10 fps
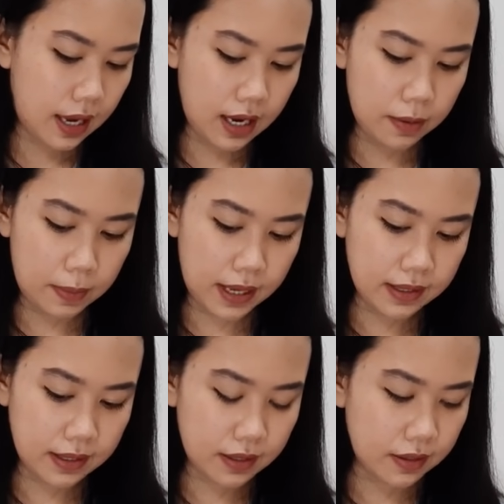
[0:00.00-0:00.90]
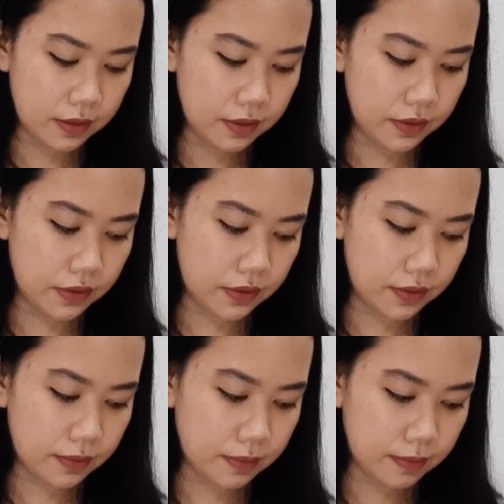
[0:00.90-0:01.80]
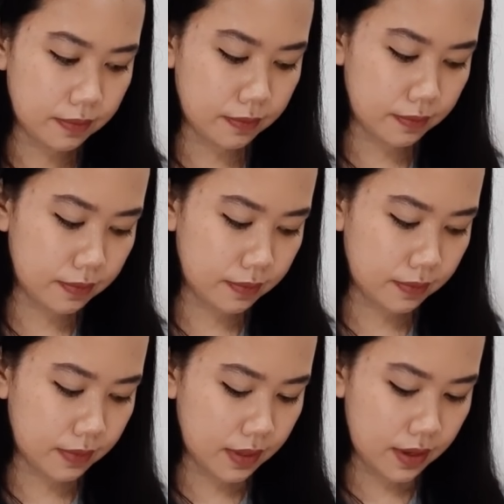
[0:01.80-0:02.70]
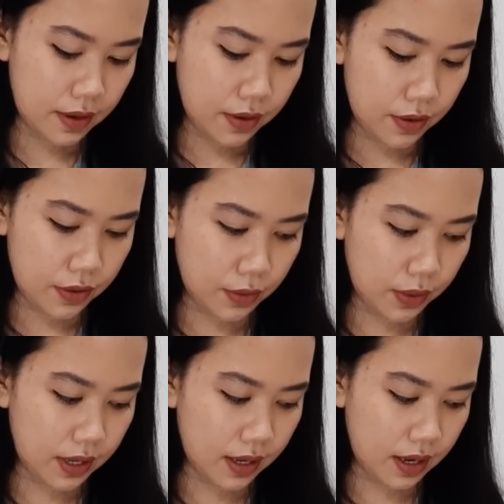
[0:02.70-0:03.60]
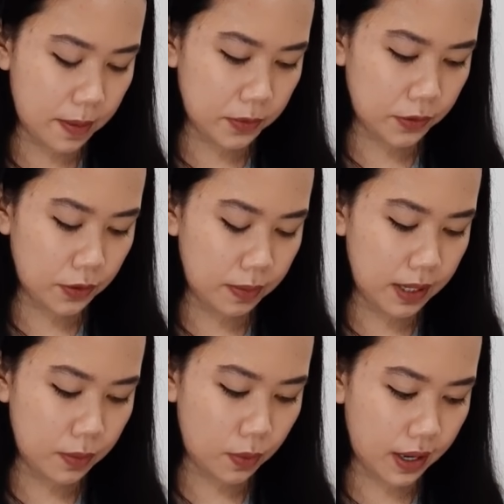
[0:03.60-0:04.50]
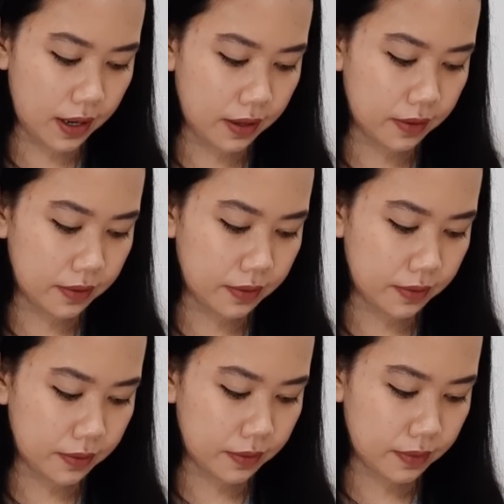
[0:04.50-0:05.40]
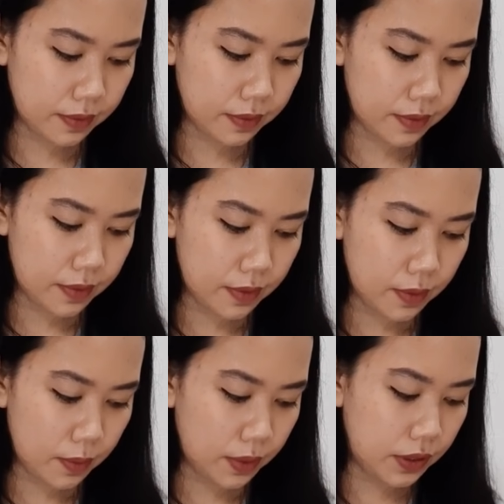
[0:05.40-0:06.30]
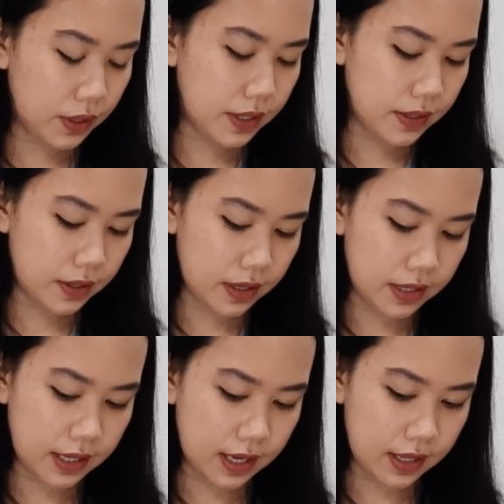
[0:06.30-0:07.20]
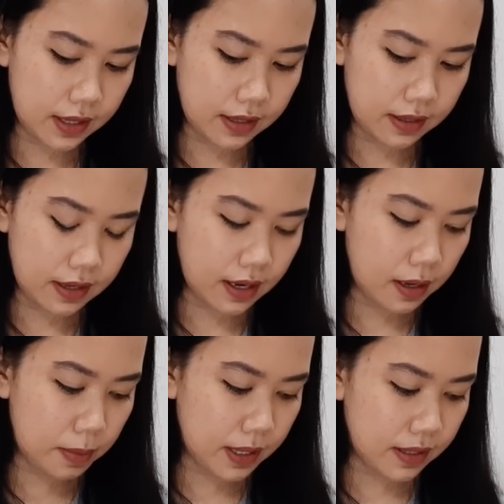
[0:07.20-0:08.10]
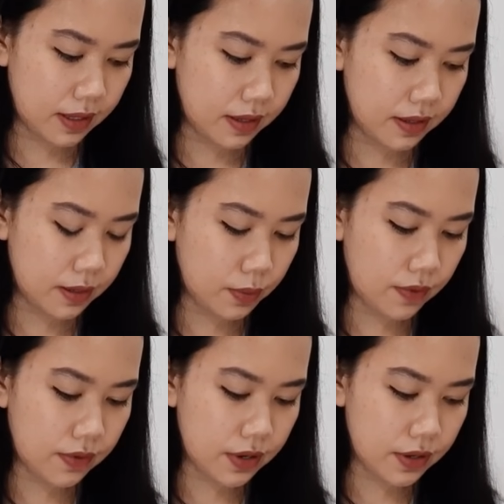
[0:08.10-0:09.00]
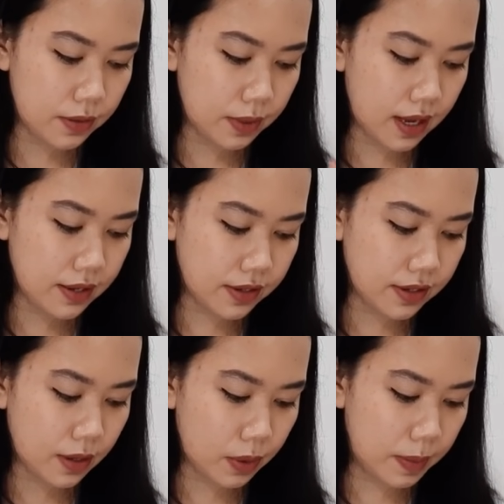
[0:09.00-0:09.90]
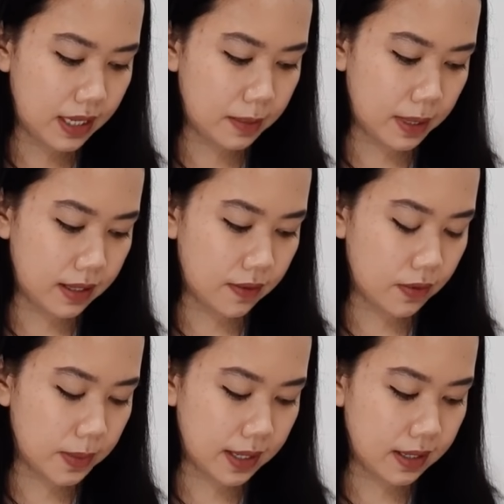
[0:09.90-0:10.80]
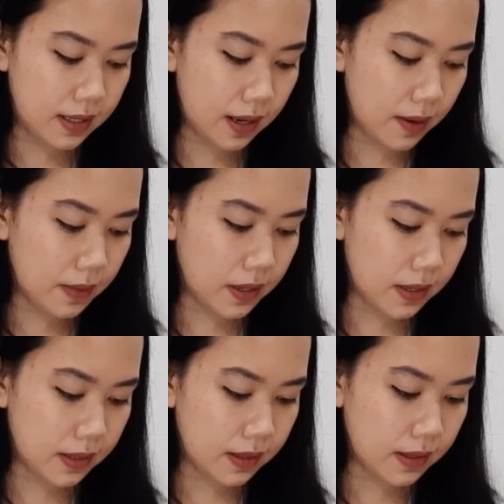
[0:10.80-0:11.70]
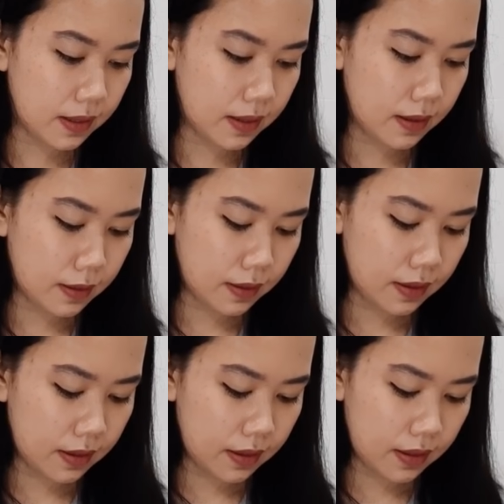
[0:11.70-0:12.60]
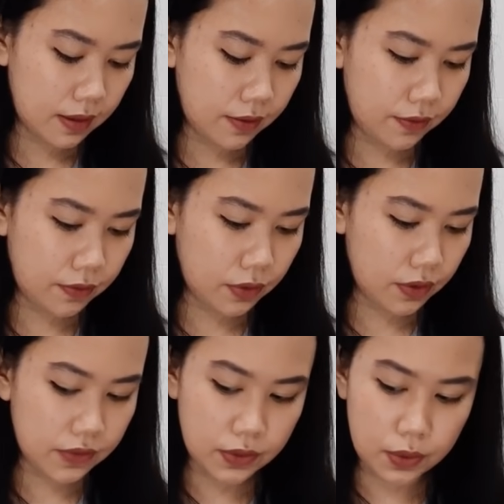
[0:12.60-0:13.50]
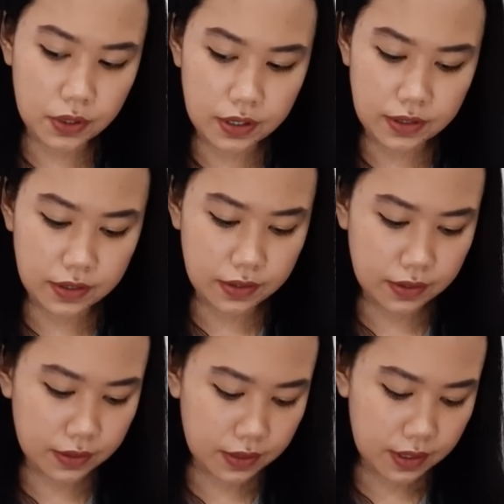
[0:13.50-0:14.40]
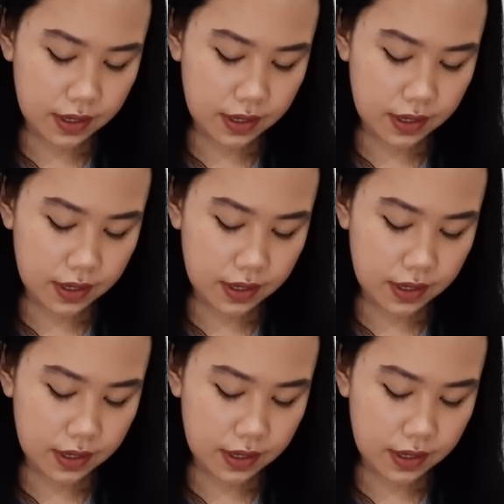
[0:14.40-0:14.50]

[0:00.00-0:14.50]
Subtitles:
Eight of Pentacles. Three of Cups, you mean well. Well, you guys are not telling. Nine of Pentacles in reverse. What actions can we be expecting from Sagittarius? Four of Swords.